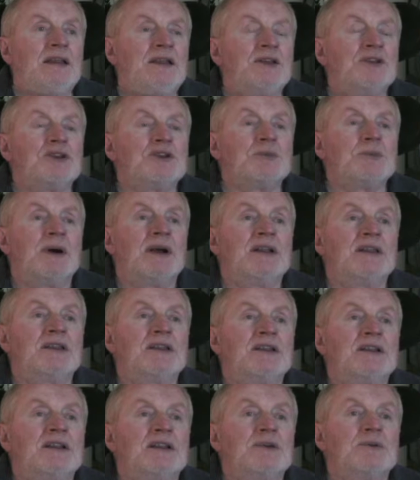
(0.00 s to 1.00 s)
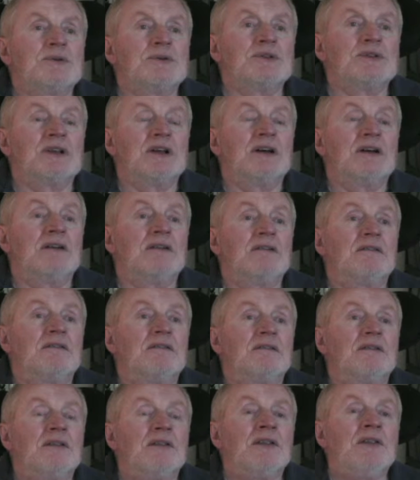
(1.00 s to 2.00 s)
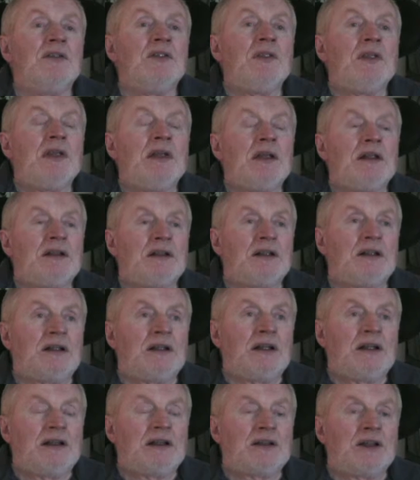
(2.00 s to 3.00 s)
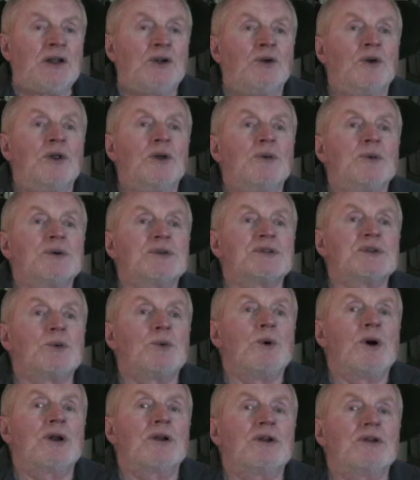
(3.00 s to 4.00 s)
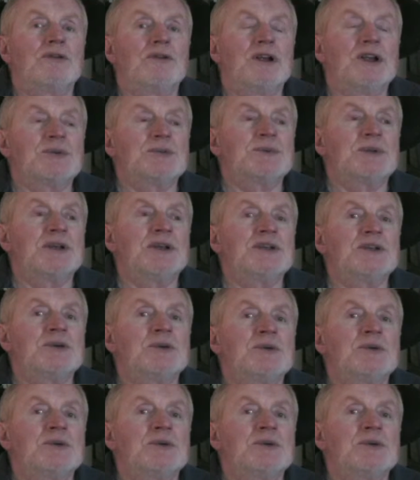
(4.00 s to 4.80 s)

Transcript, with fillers: that you might think it was. Uh, not only was the water transportation,